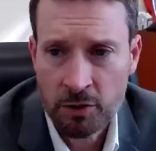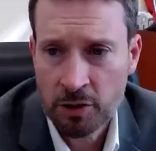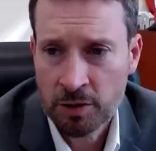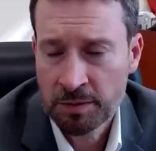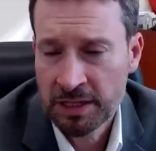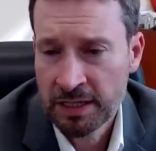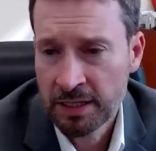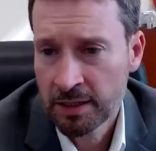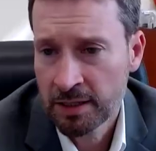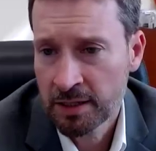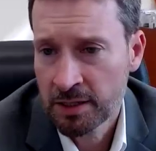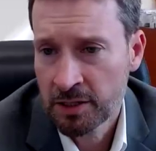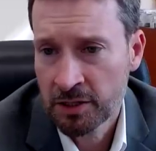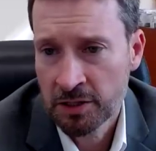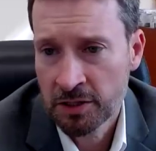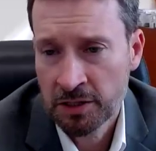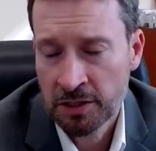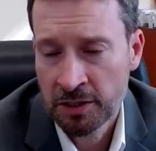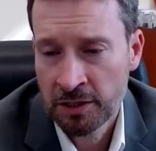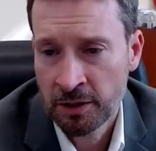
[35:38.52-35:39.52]
I think social media
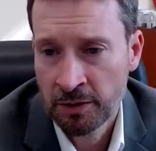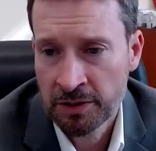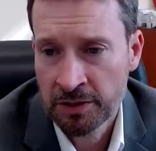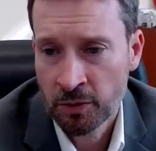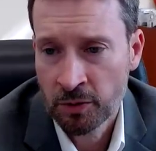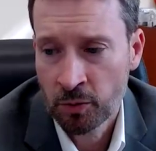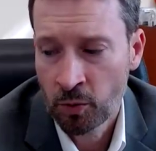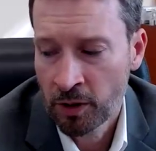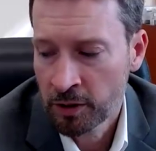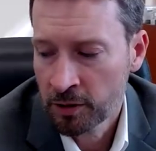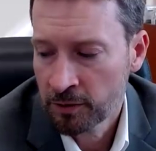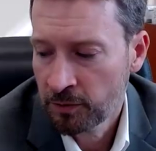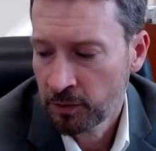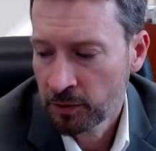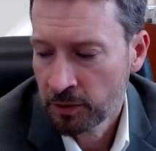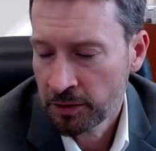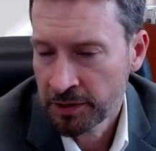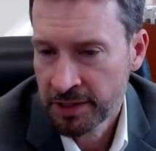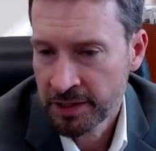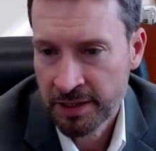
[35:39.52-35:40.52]
is just, it's a
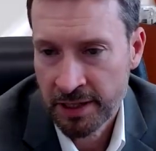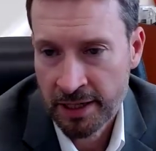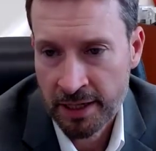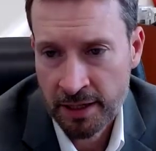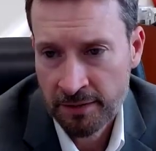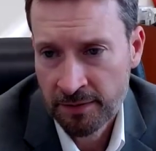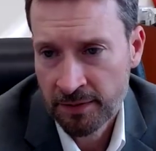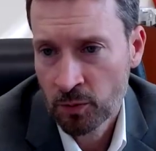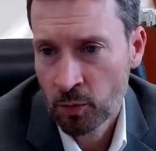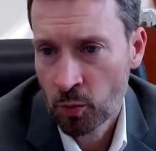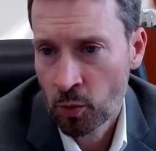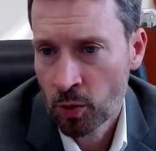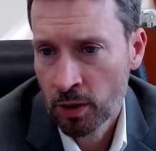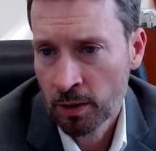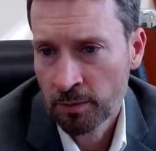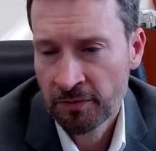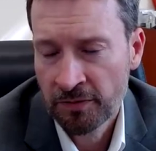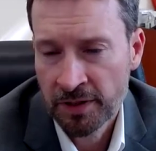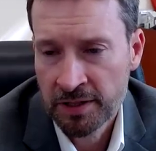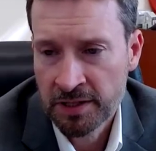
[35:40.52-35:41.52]
wonderful, safe and
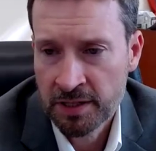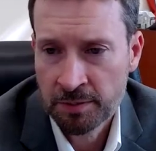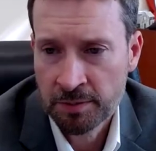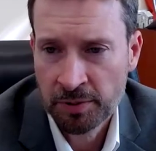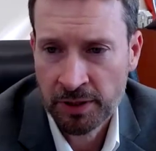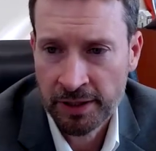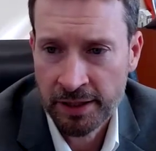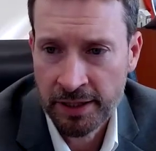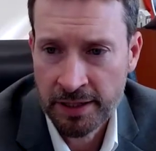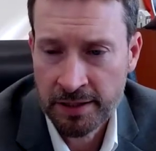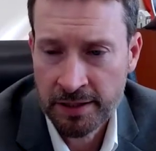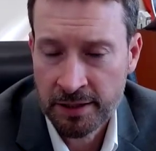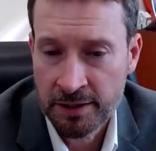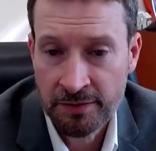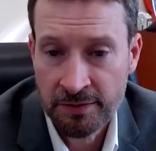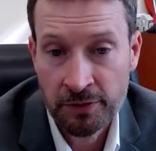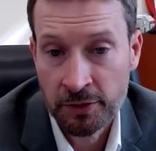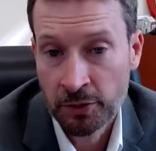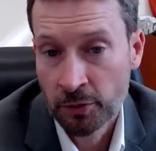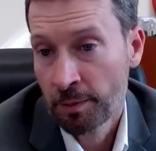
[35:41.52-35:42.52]
warm, fuzzy
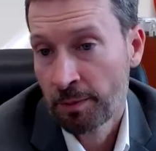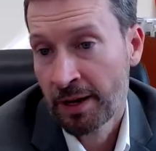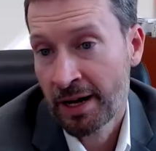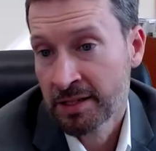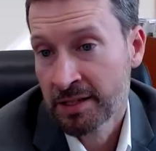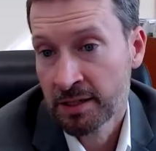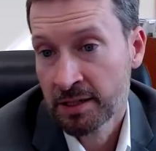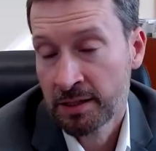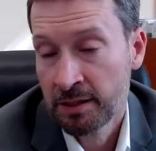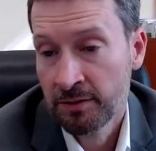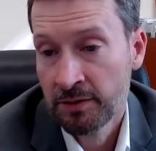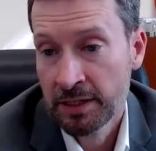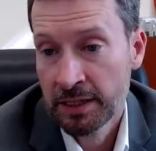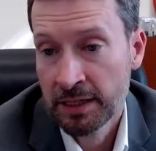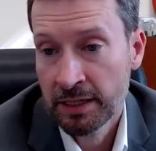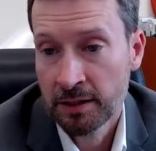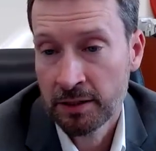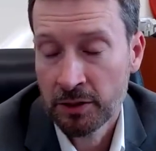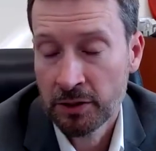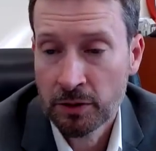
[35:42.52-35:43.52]
place. It's filled with
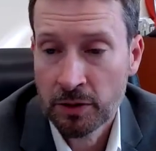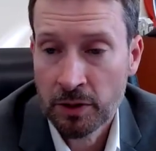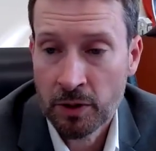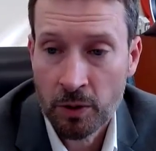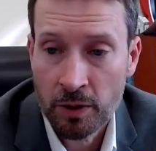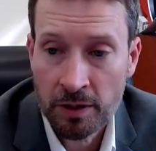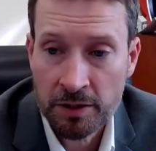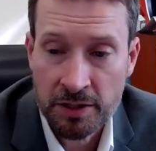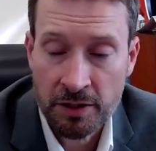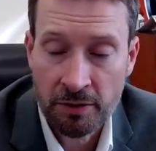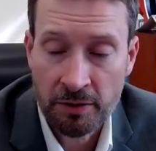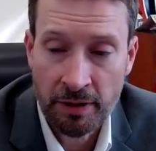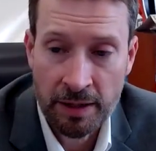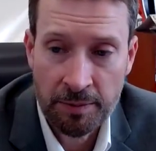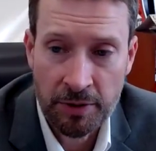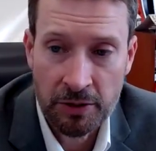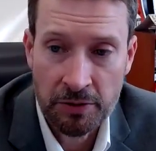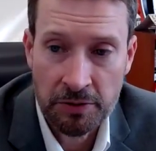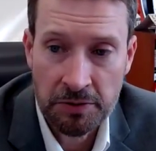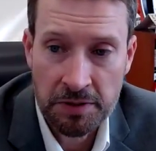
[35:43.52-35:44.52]
positivity and unicorns
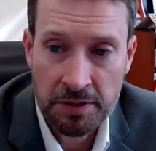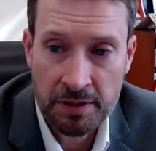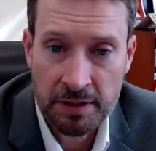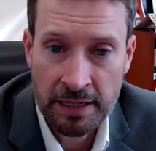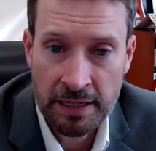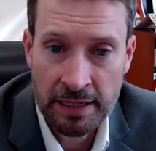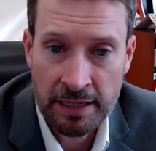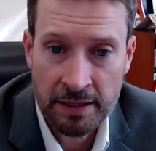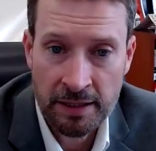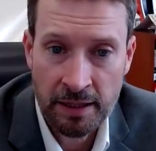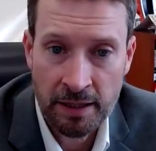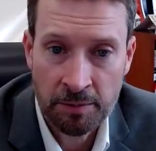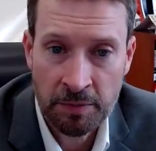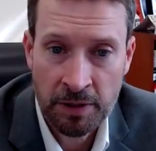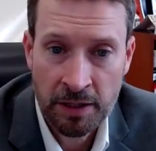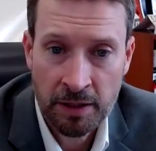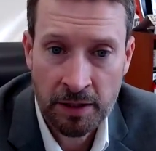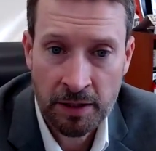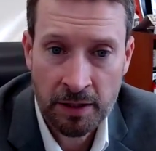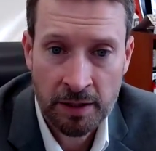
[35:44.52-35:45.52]
and rainbows. And
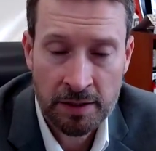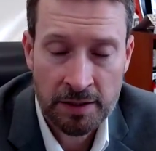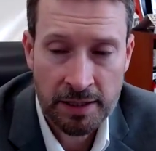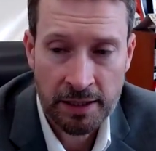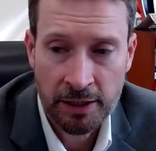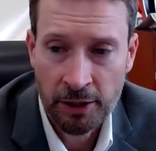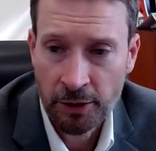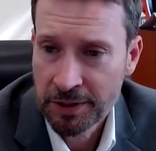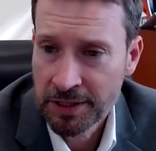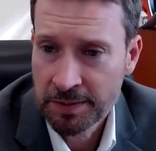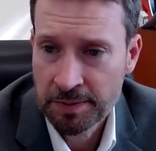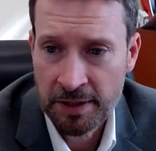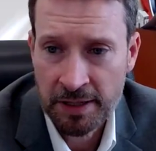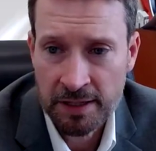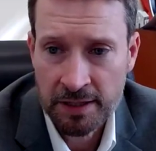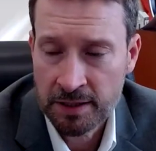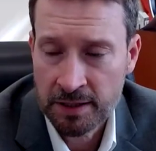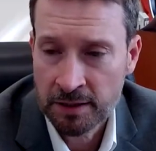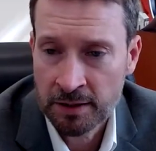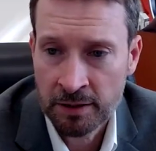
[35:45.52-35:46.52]
it's a healthy
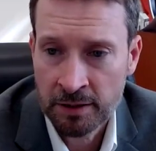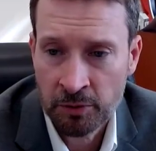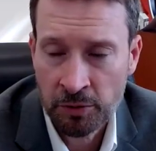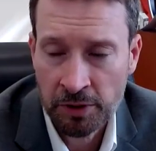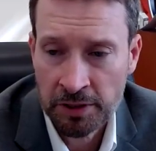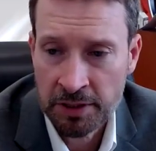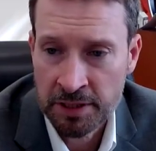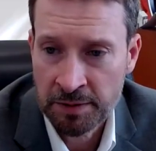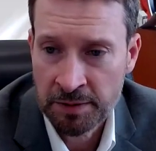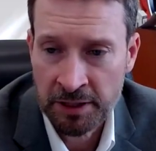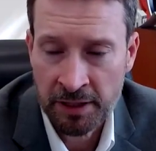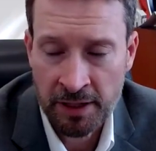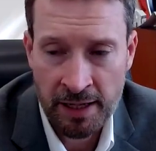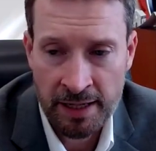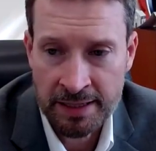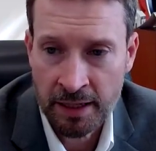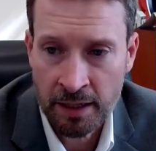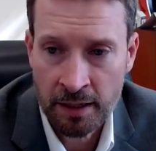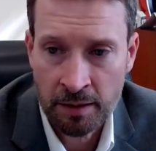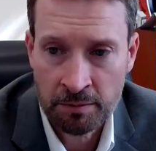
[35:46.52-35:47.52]
space to really
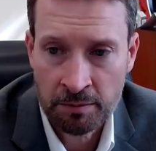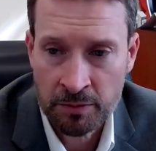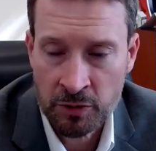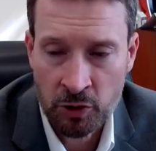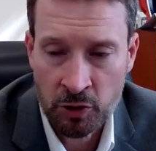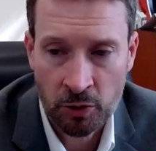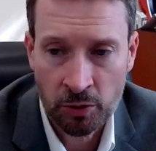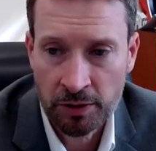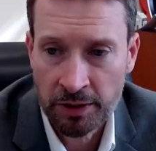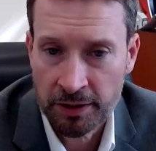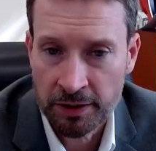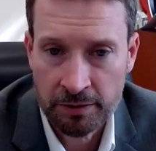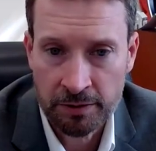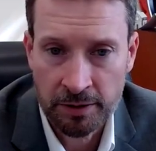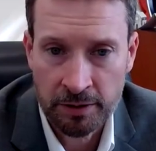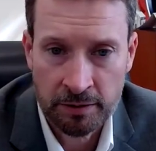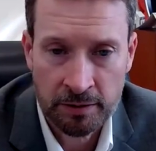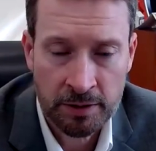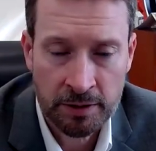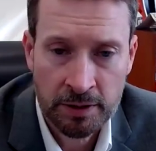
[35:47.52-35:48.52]
spend a lot of time
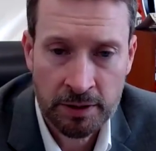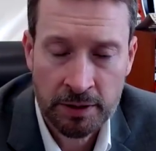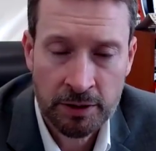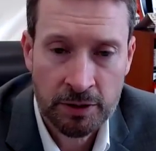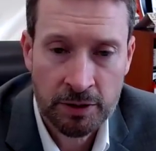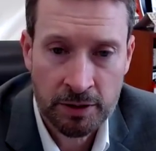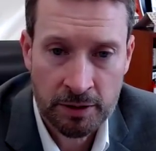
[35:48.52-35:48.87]
scrolling through.